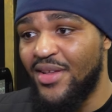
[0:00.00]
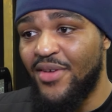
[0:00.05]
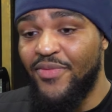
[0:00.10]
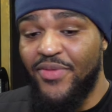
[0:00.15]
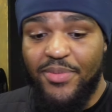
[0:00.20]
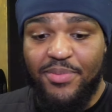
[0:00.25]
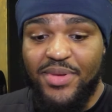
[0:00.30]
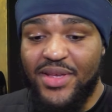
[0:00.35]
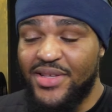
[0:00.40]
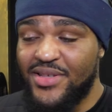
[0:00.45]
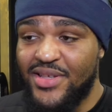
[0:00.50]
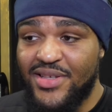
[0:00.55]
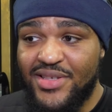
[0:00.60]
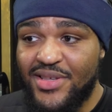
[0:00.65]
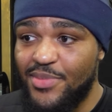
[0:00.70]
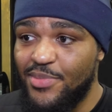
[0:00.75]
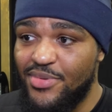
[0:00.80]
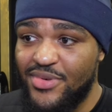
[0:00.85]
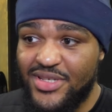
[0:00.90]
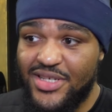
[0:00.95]
Nothing beats a
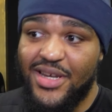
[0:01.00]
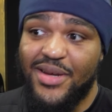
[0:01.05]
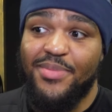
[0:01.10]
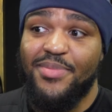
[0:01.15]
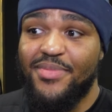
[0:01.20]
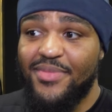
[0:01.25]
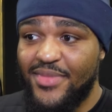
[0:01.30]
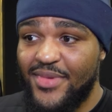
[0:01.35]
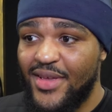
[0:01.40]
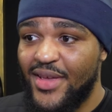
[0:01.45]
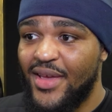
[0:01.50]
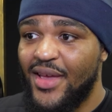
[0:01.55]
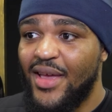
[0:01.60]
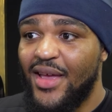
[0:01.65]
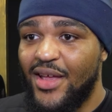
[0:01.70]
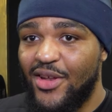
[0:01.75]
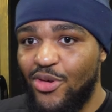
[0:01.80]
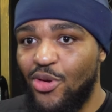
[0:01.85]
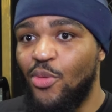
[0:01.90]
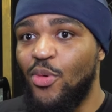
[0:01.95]
simple jab,
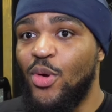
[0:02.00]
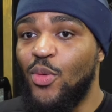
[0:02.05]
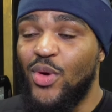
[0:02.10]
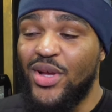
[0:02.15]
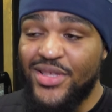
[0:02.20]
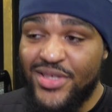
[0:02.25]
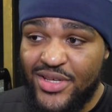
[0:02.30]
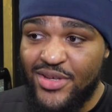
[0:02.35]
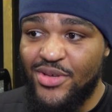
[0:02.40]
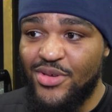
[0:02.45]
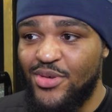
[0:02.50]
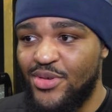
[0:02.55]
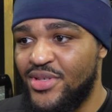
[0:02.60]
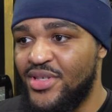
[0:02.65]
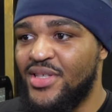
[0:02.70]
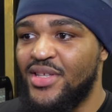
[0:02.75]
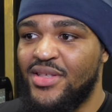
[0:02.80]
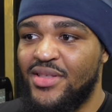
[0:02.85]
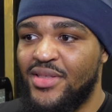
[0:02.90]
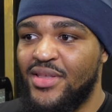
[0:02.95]
knowing when to use
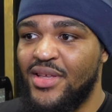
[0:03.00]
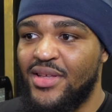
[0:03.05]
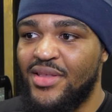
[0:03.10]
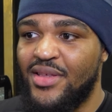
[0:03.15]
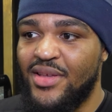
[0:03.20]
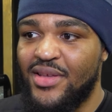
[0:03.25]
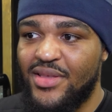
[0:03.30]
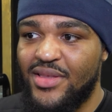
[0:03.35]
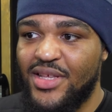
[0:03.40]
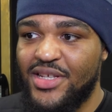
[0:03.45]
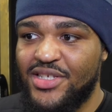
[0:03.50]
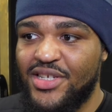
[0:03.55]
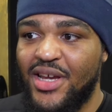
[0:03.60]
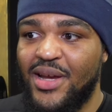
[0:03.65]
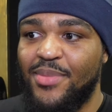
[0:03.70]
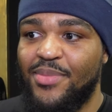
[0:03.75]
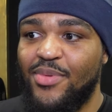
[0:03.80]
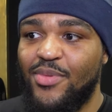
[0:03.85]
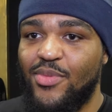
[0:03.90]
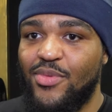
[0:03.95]
the the, the, the
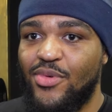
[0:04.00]
jab,